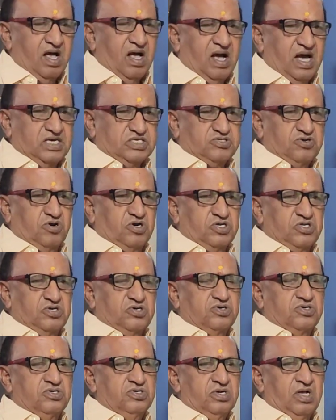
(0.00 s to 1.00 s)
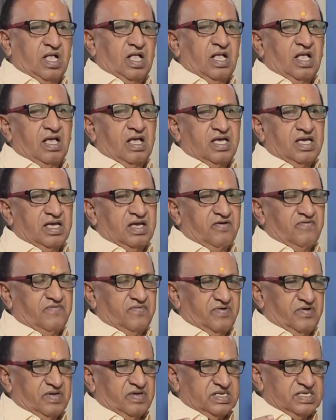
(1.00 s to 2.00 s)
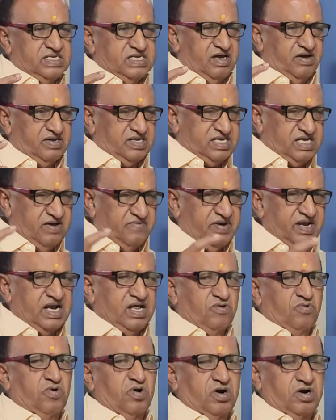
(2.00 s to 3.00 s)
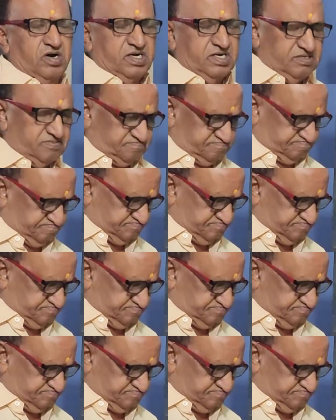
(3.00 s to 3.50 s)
I told you, given a word,